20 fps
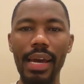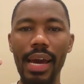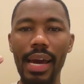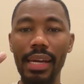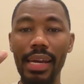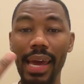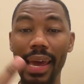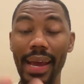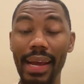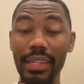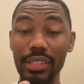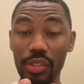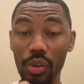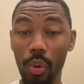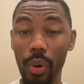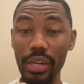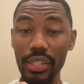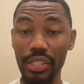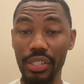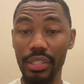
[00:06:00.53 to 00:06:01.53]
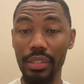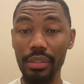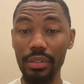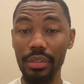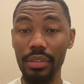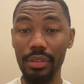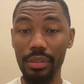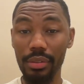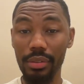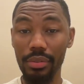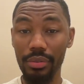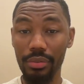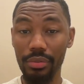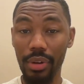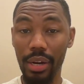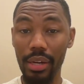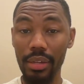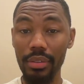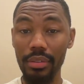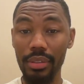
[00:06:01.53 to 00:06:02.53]
how to ask questions,
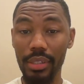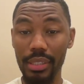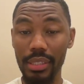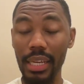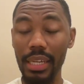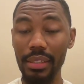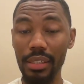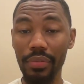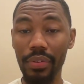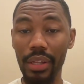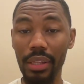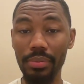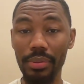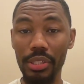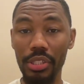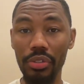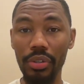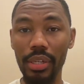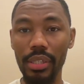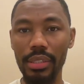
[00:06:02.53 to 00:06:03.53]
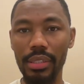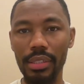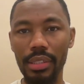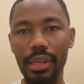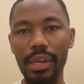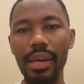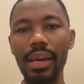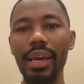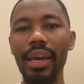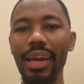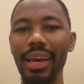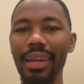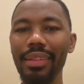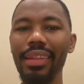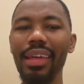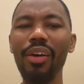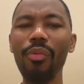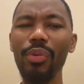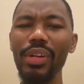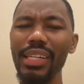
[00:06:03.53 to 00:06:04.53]
right? Because that develops the trust. And
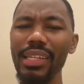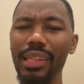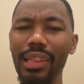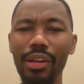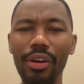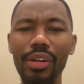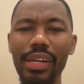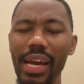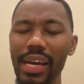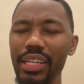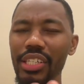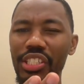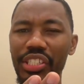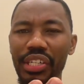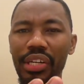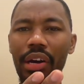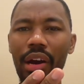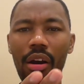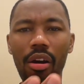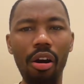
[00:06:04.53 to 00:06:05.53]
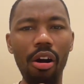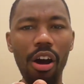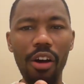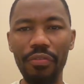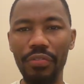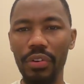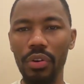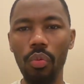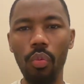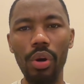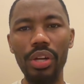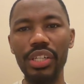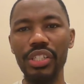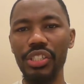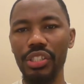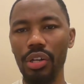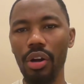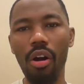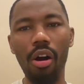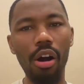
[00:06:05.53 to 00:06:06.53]
then we need to learn how to share our offer. What is
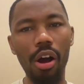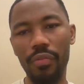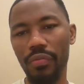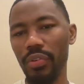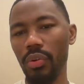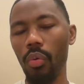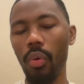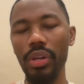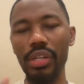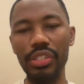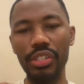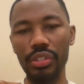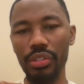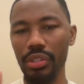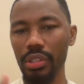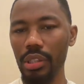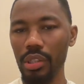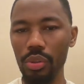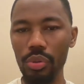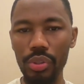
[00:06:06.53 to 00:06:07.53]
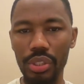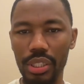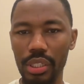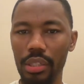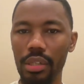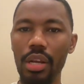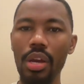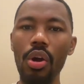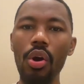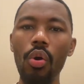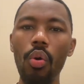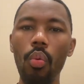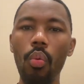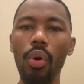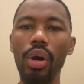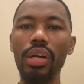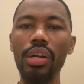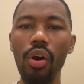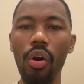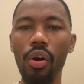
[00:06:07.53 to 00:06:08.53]
your offer? What is your solution?
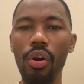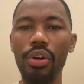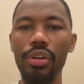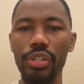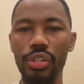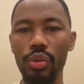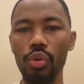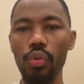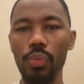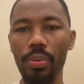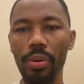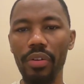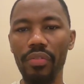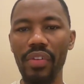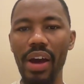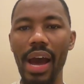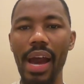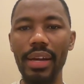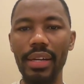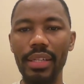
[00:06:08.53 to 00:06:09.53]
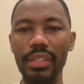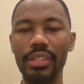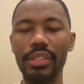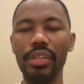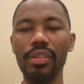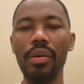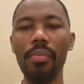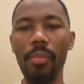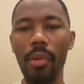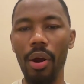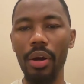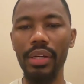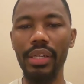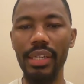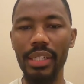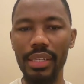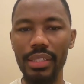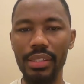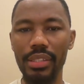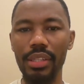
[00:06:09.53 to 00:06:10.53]
What are you providing to the
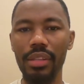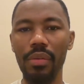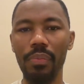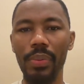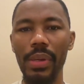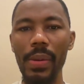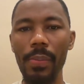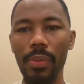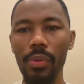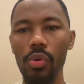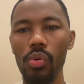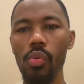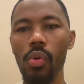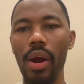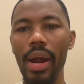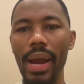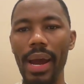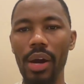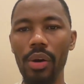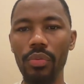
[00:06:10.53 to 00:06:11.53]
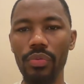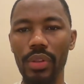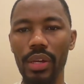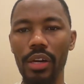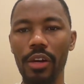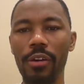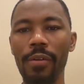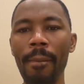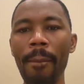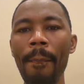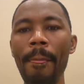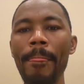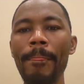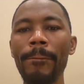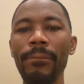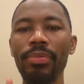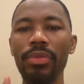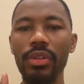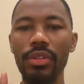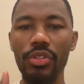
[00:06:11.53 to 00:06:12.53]
market and to the people who are out there
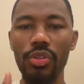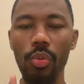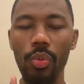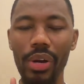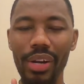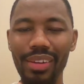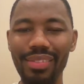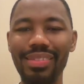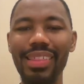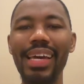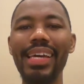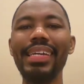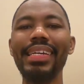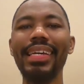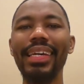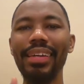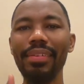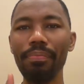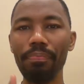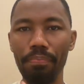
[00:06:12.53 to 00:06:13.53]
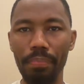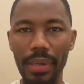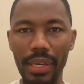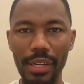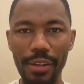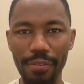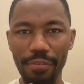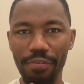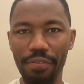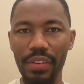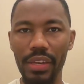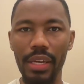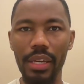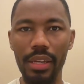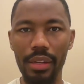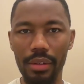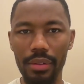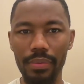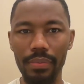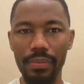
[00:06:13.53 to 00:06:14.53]
to where they can benefit,